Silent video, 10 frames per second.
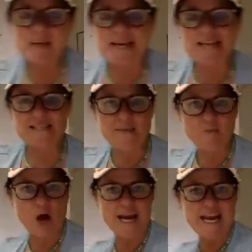because they
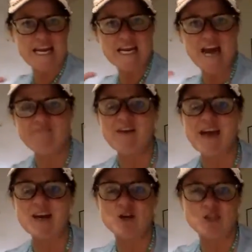brought enough
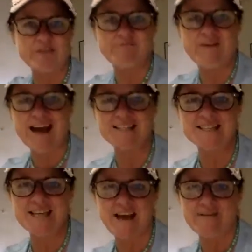energy,
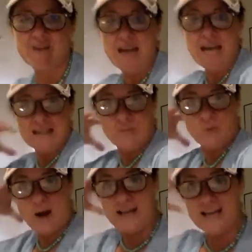fast enough. They
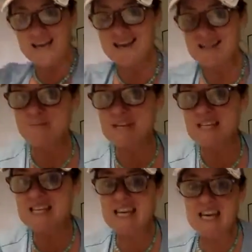brought it in the
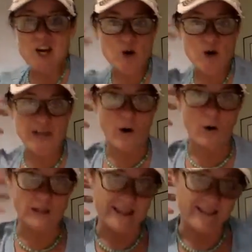
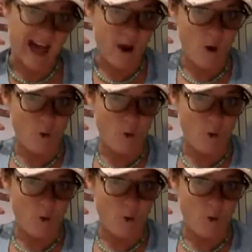material like that.